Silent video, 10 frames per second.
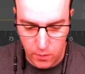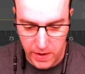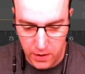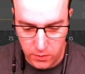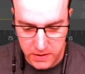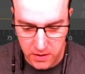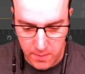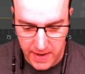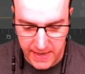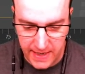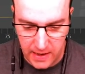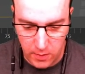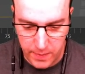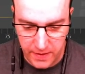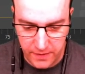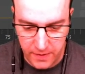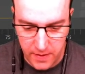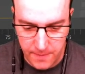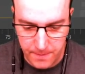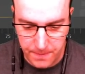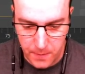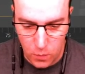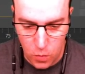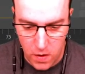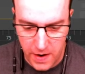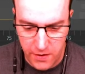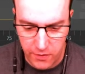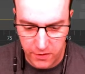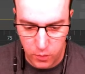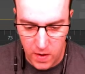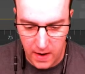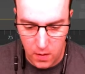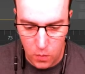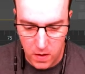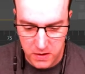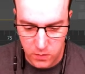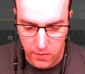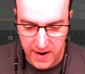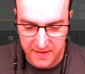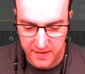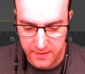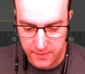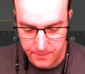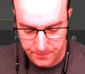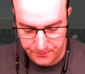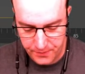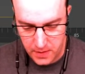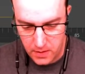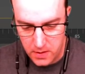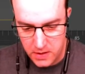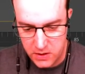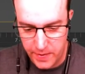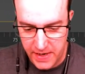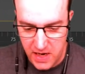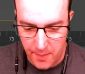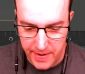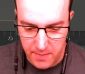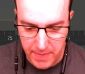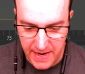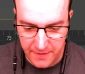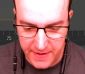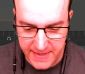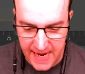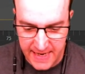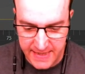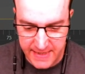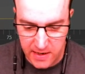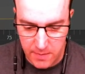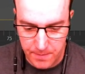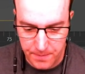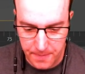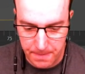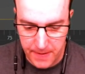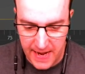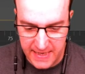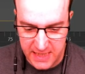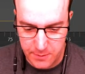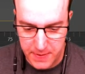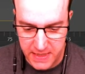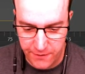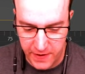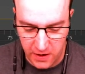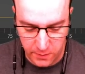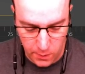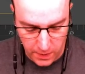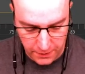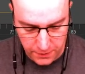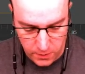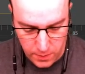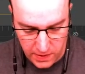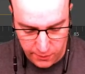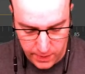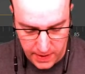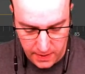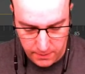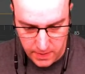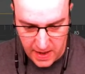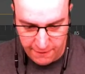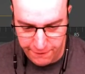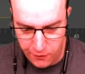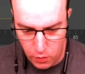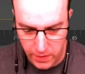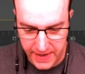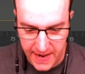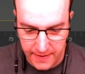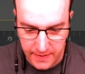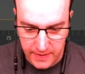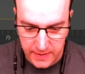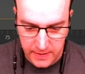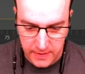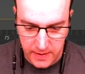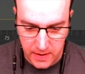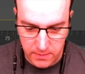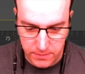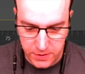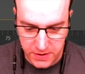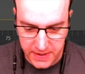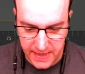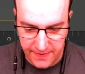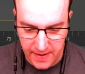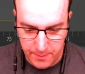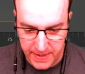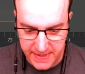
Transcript: We could also make it a little bit wider as well whilst we're at it. So we can come in and make this as specific as we want to. But if we F4 again, just to get that